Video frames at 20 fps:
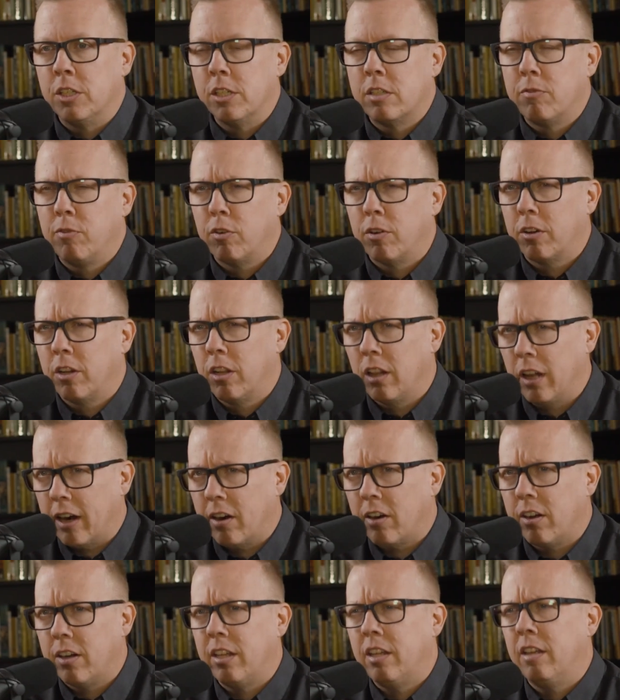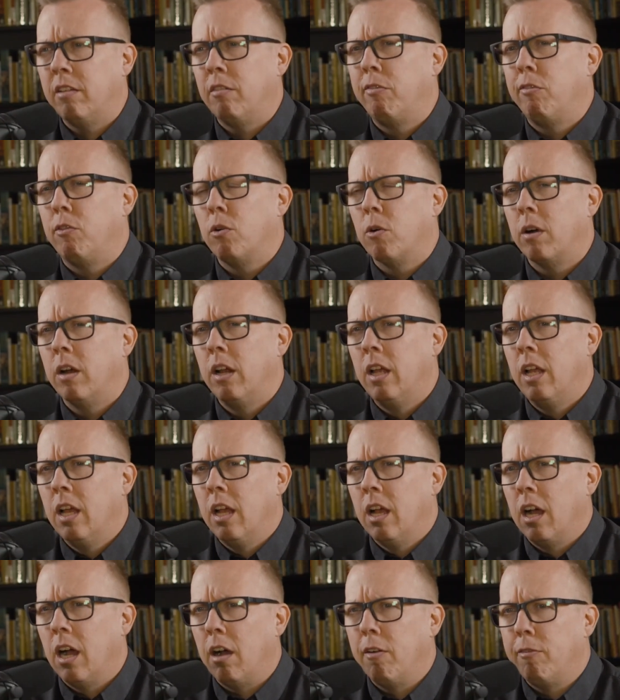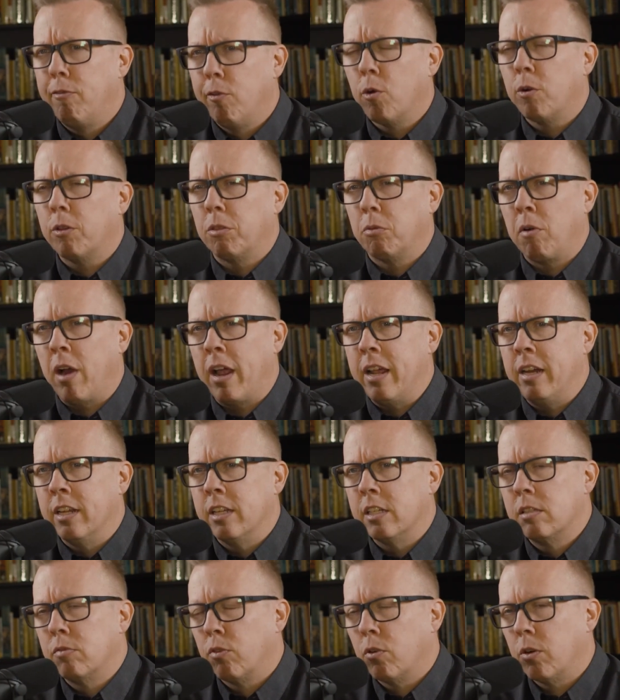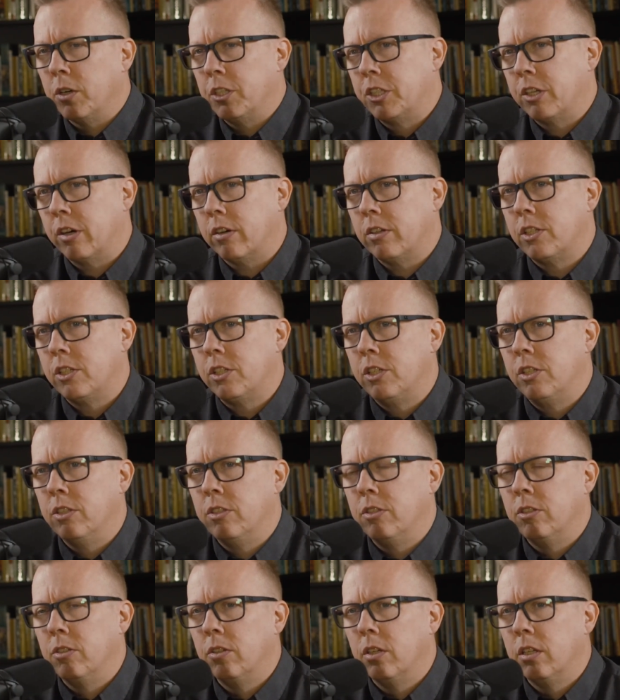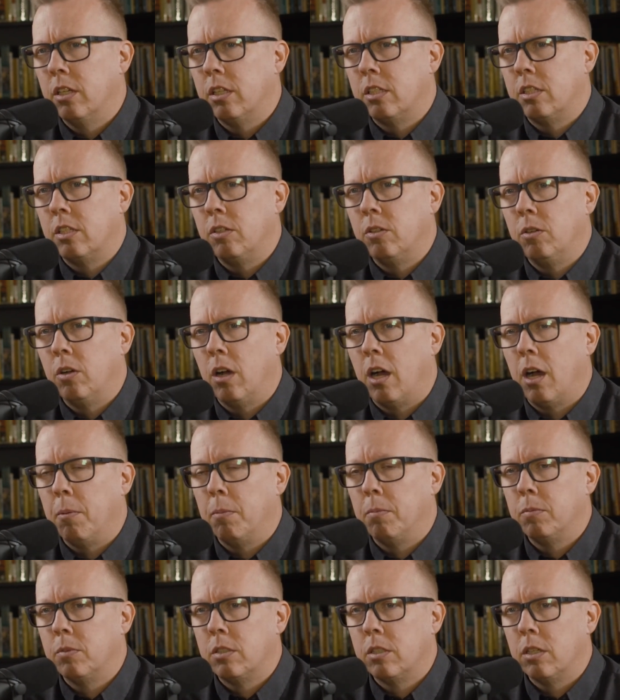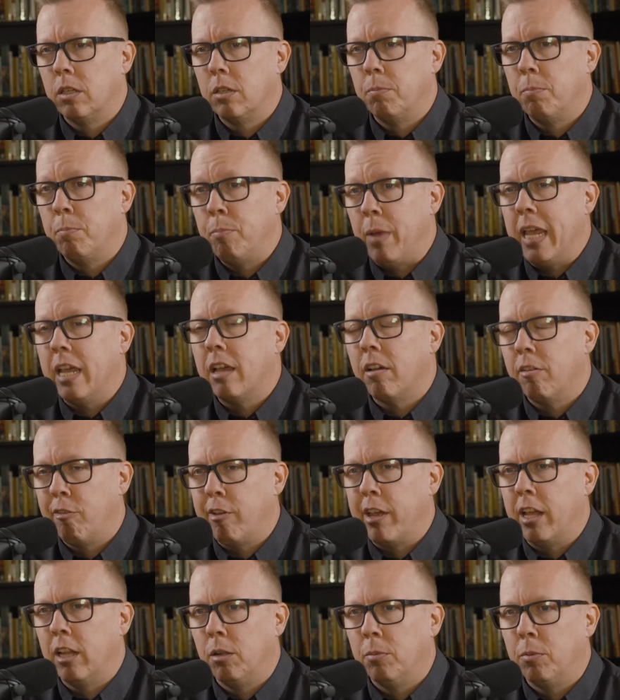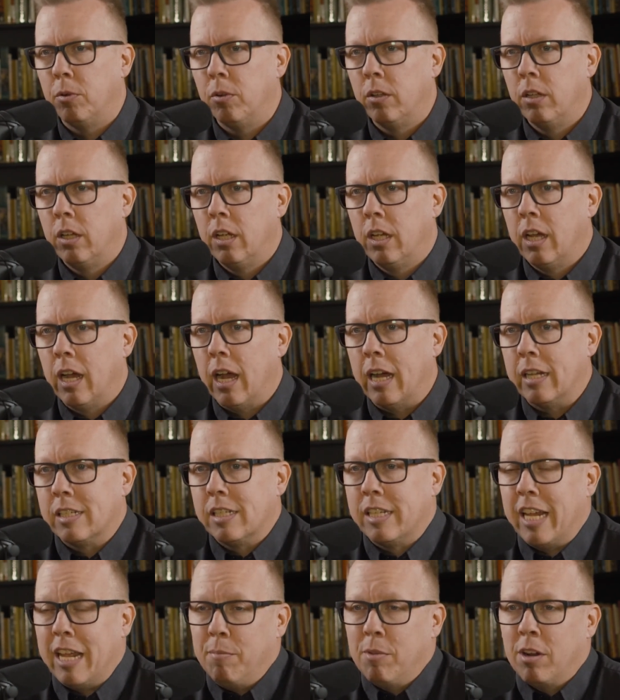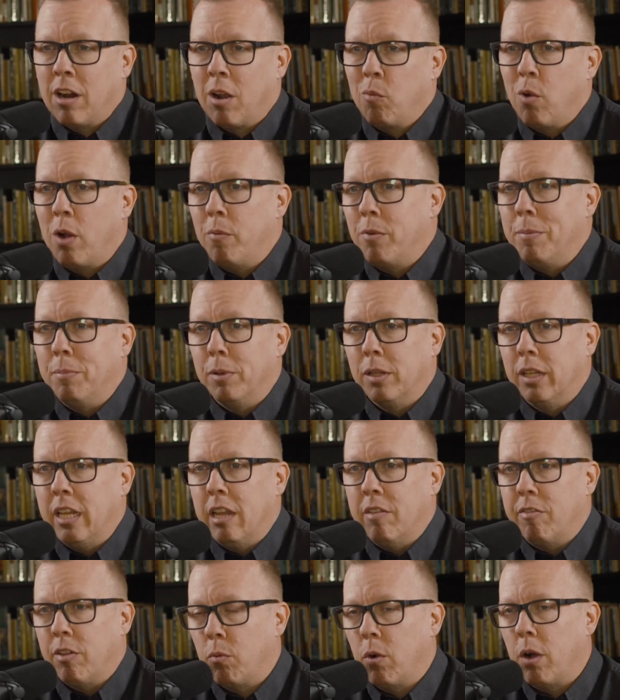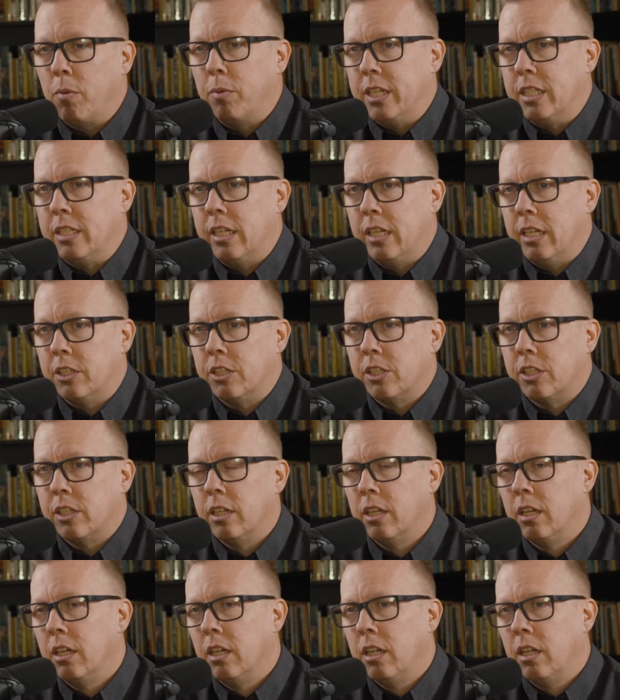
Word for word: just for clarity and for uh, forthrightness for a church to to uh, to make available a statement on what we believe and what we teach